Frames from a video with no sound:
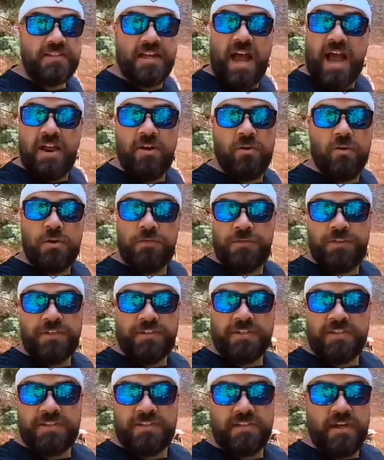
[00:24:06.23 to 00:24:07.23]
this. I don't know if
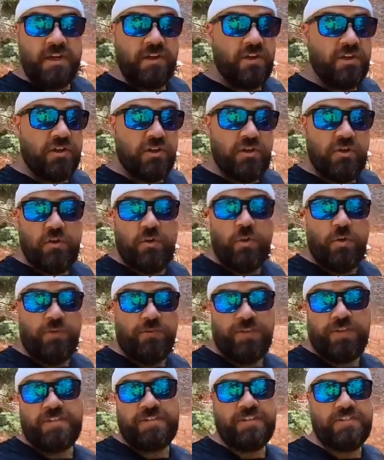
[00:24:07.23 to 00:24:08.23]
this is a clue
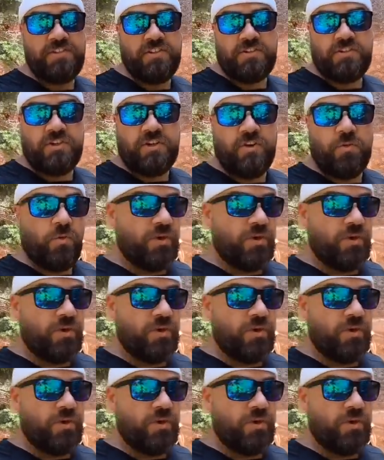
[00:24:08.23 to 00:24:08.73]
or if this is just a